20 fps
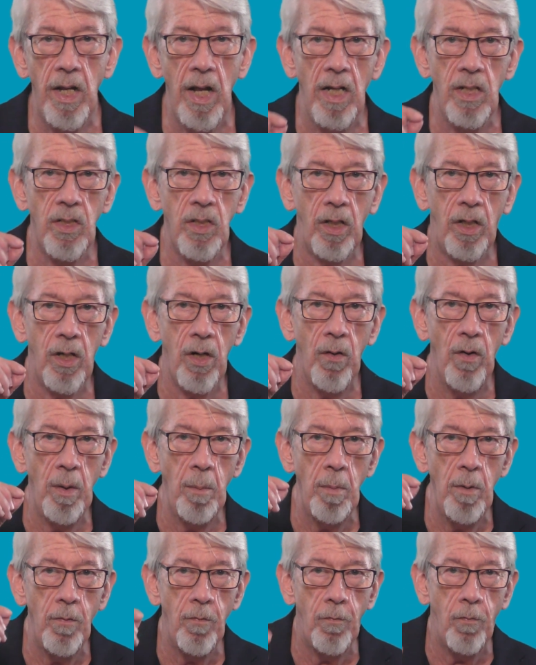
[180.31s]
as occurring
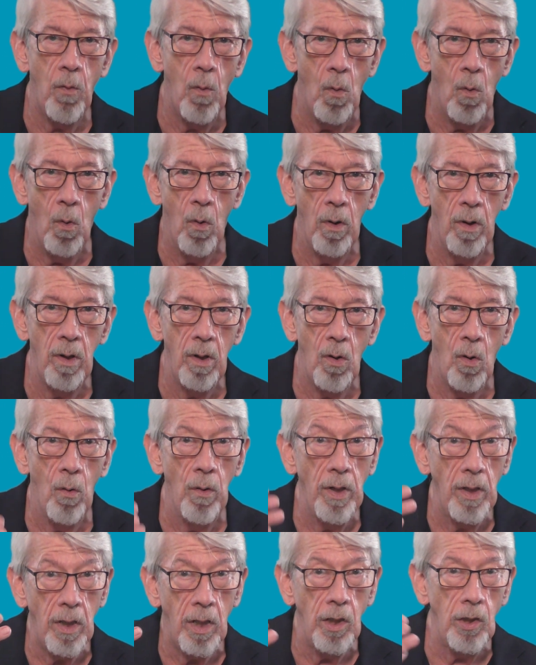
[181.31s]
before or
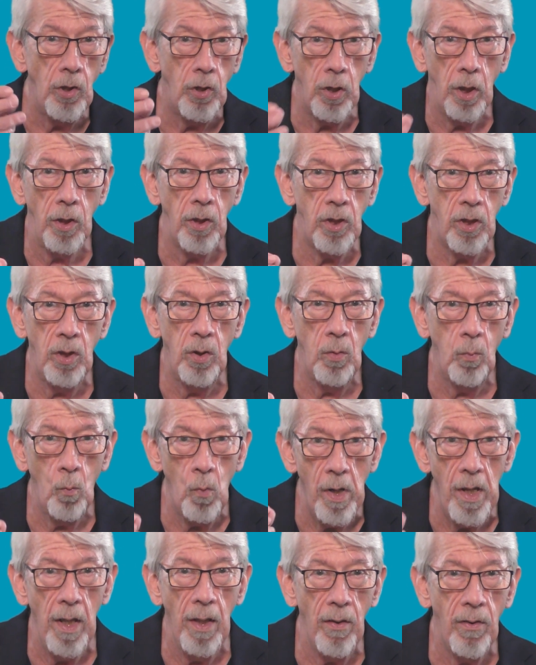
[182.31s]
in conjunction
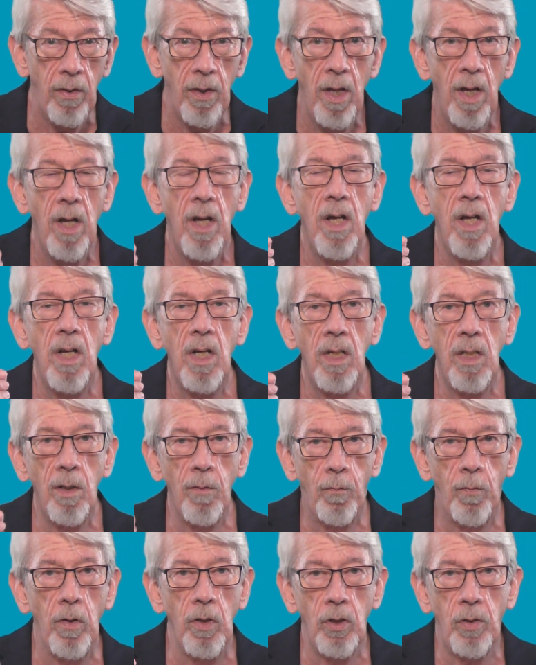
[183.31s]
with the
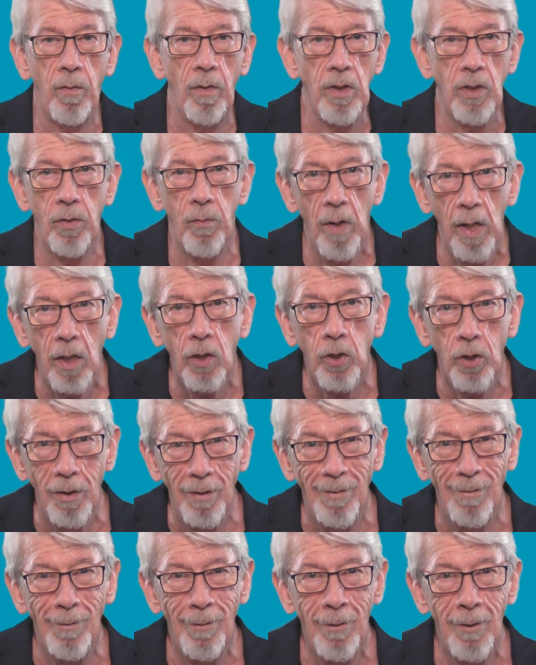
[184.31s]
first
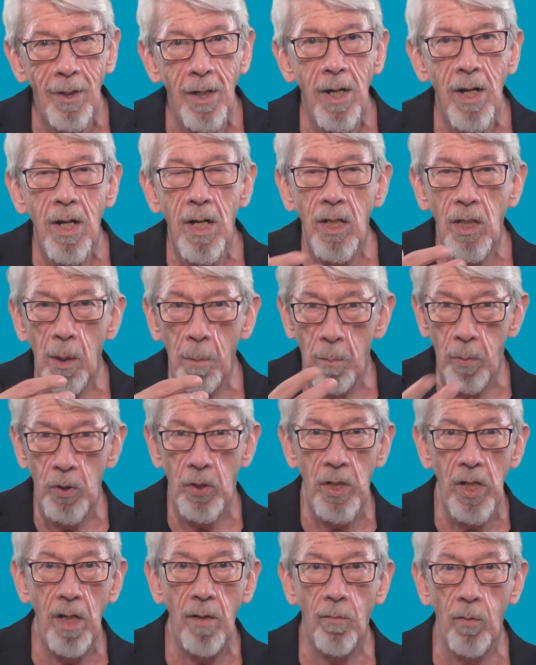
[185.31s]
resurrection. The
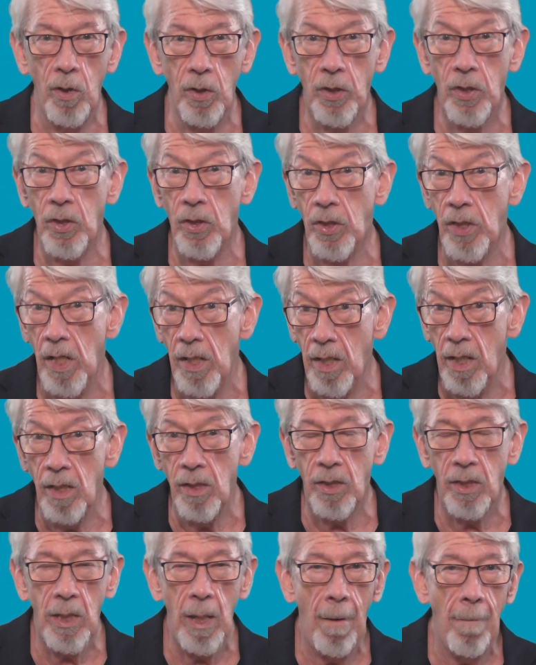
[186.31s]
preceding verses say
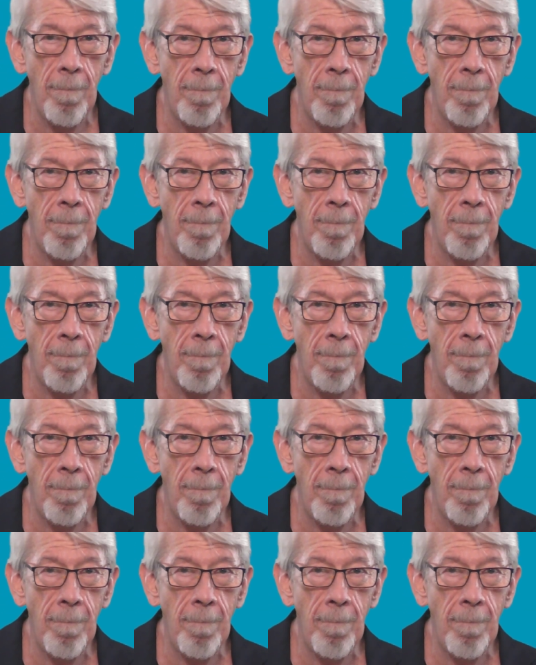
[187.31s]
this: